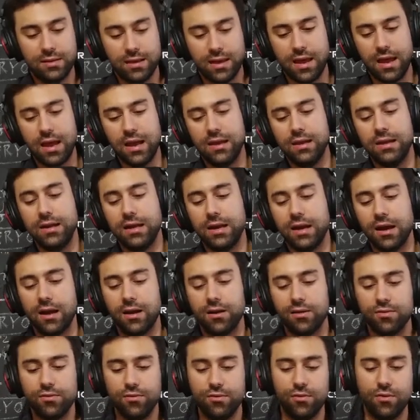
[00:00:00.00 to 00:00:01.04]
any
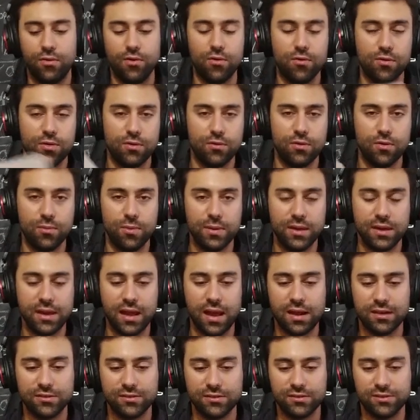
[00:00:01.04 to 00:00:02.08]
cardio or aerobic
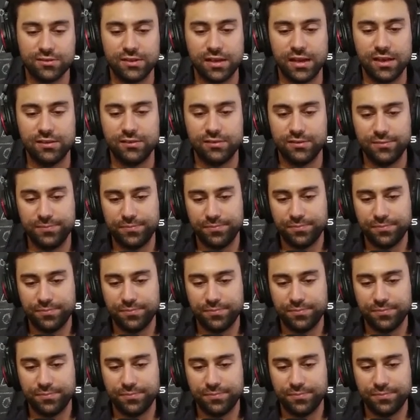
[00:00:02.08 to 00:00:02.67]
exercise.